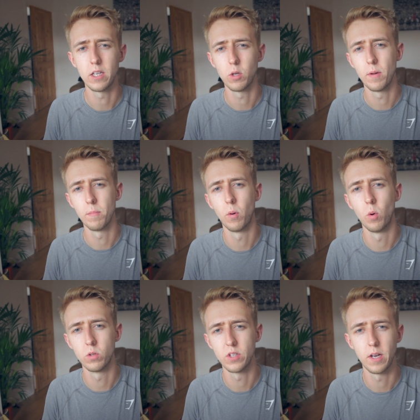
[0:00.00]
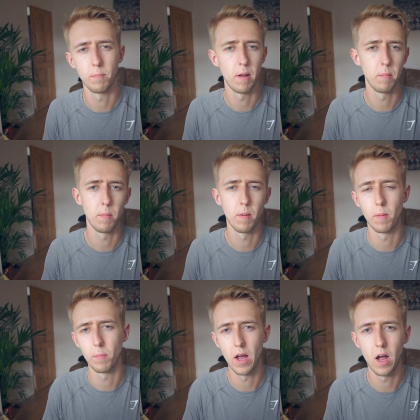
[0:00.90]
you import it, blah, blah, blah,
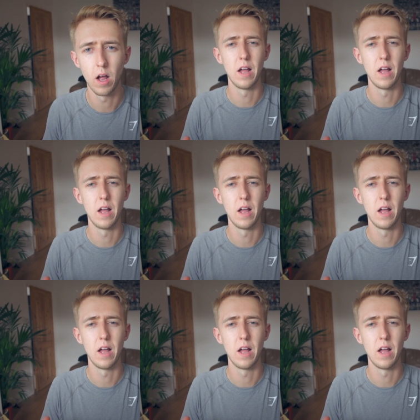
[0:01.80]
blah, blah.